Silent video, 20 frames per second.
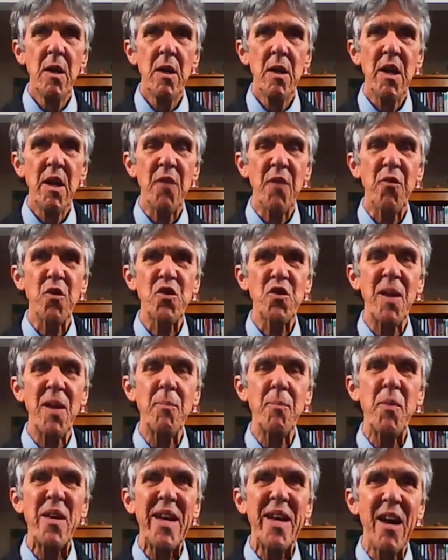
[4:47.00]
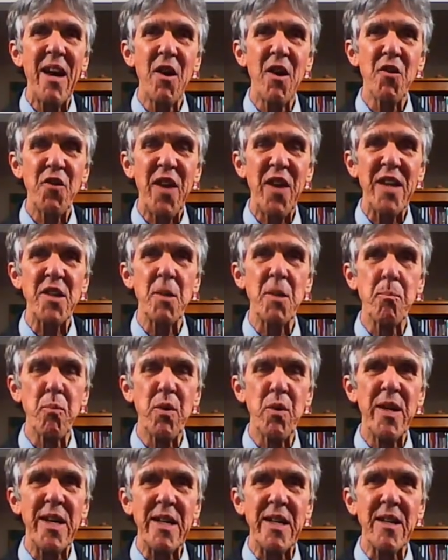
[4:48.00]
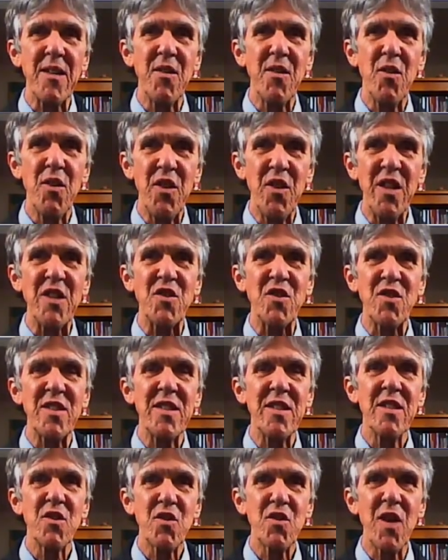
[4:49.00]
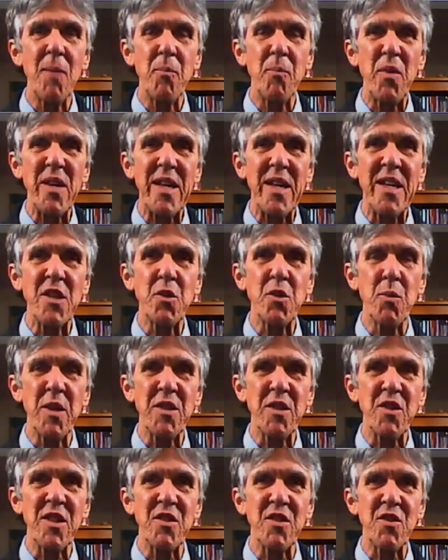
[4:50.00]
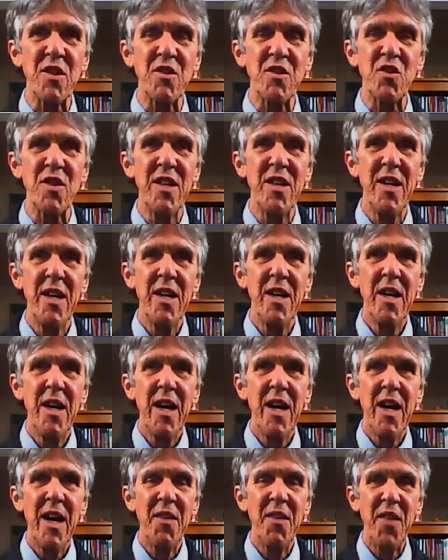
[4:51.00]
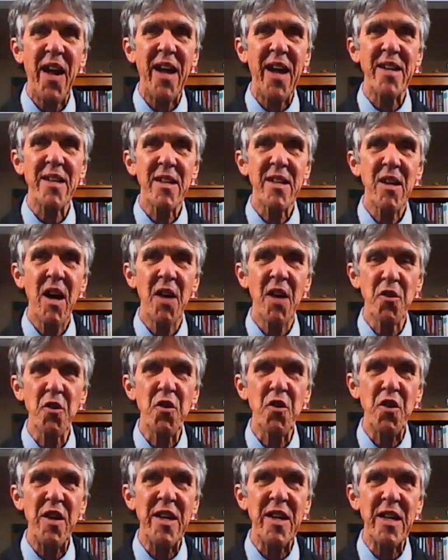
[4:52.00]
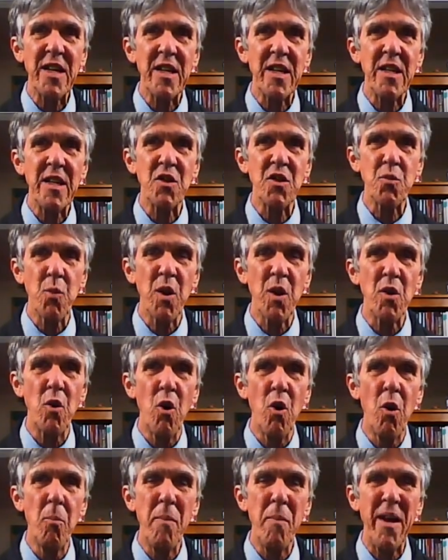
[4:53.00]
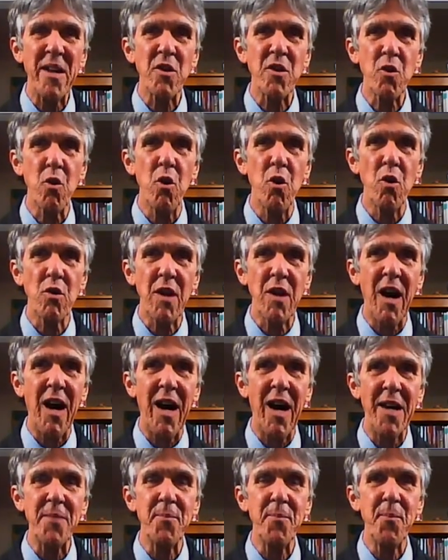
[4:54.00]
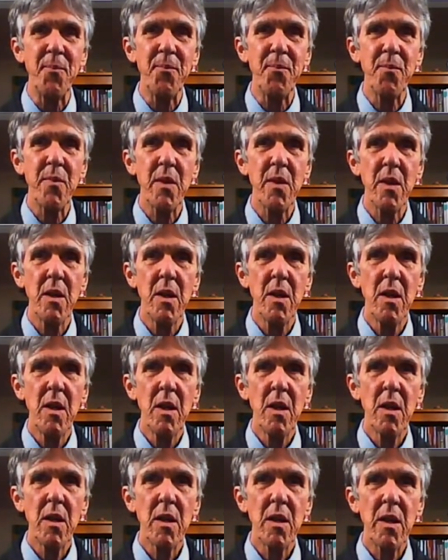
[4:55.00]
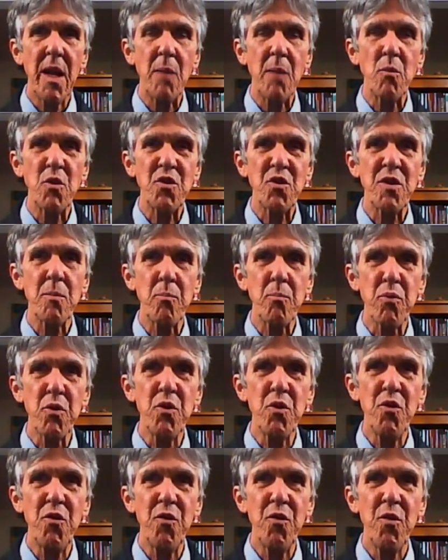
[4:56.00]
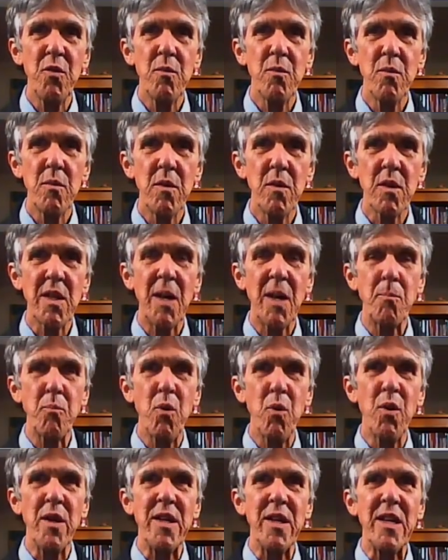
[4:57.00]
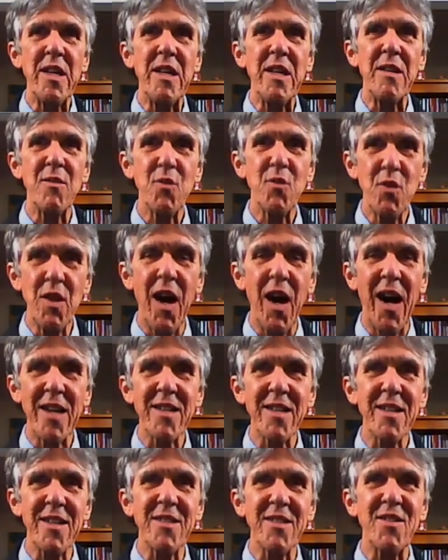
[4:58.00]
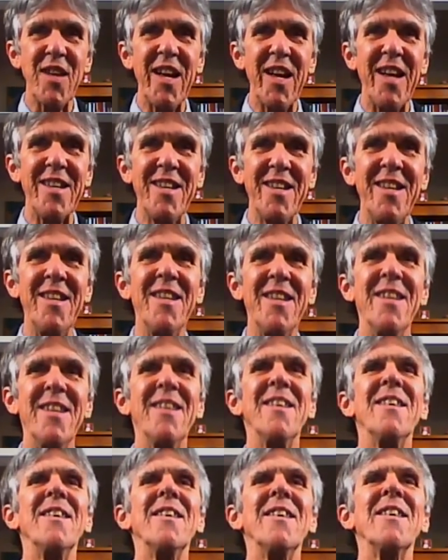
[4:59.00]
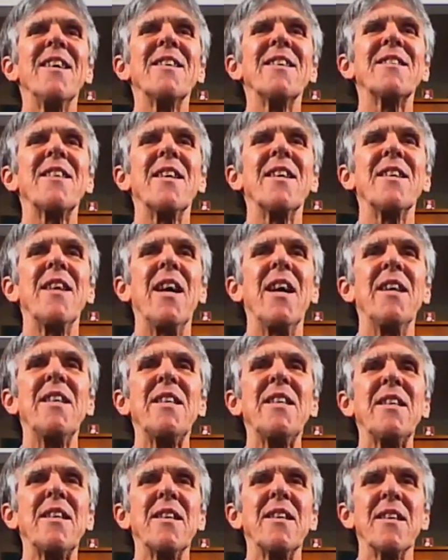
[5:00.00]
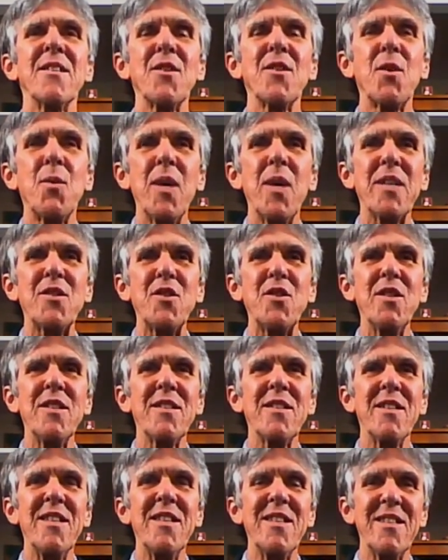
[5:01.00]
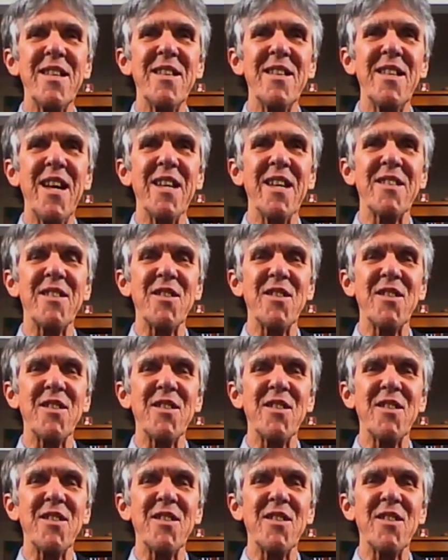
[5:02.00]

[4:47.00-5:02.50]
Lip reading: Therefore, something else had to bring this something into existence, and that other thing is what all men call God. That was the proof. At that point, he nodded his head I said, any other questions? And he said, yes,